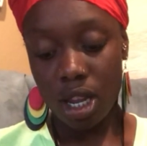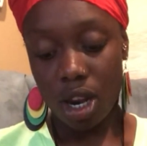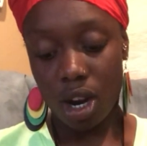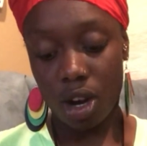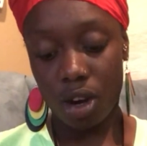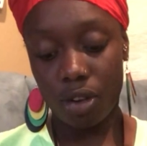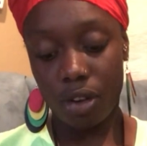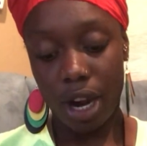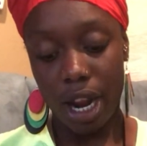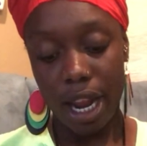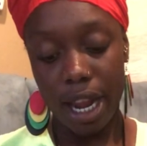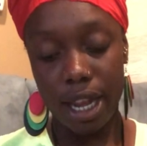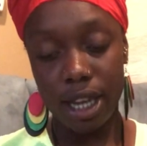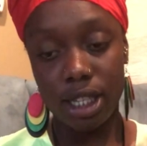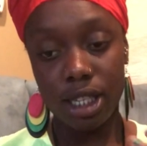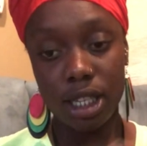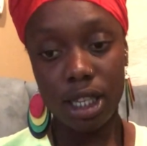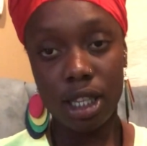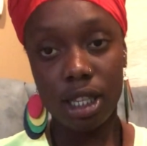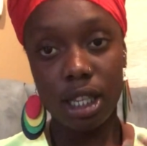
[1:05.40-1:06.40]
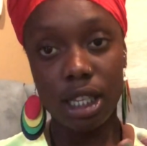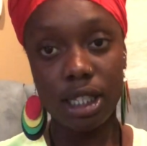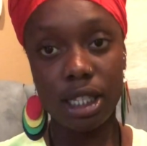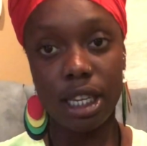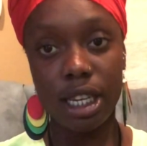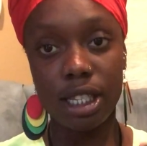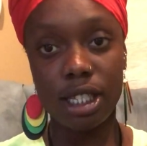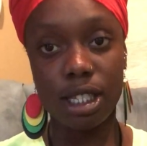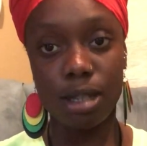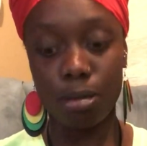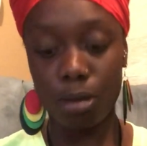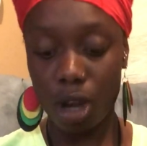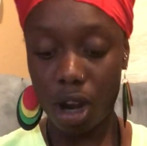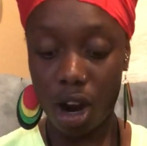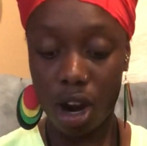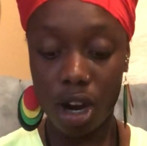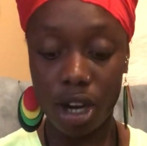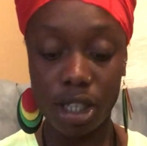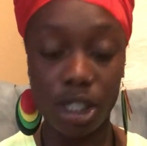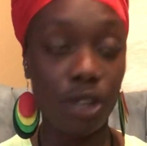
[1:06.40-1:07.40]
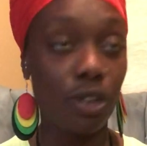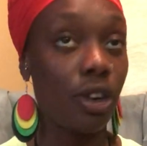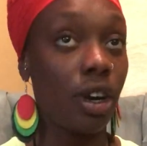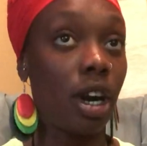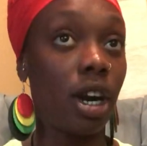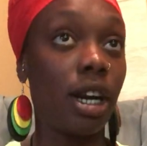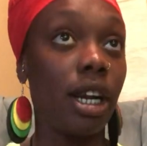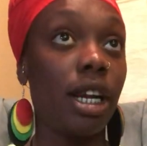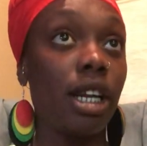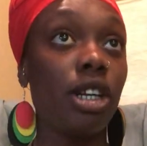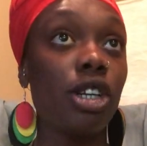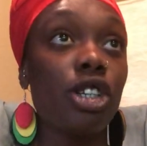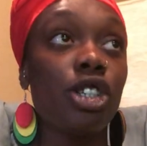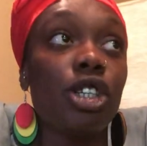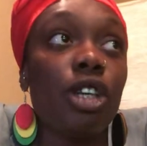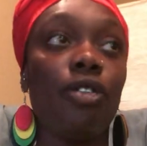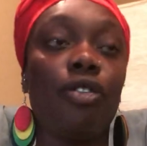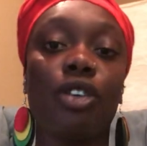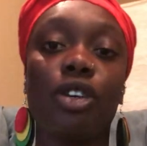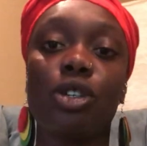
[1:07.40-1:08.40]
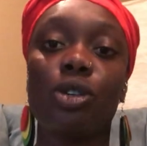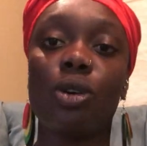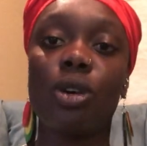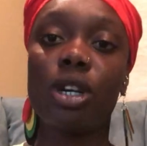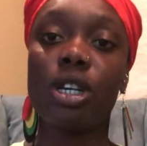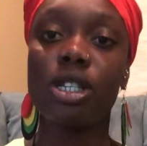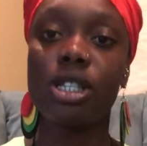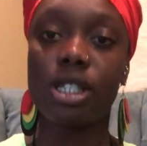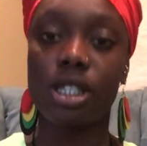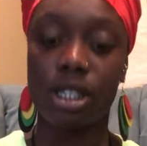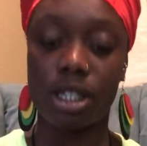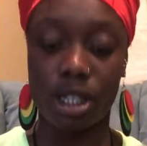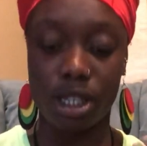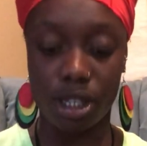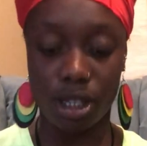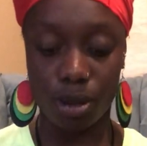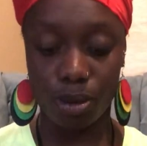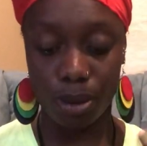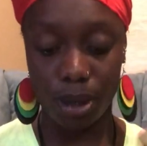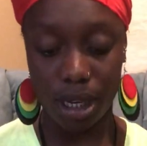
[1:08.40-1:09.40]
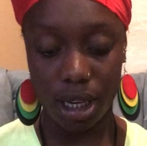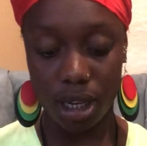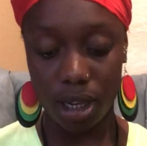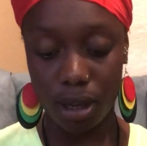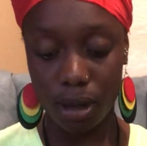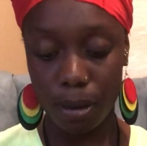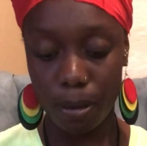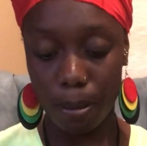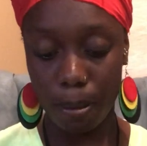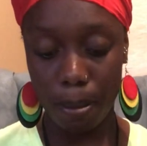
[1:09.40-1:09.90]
All right, let's get some cards for our energy for Taurus this week.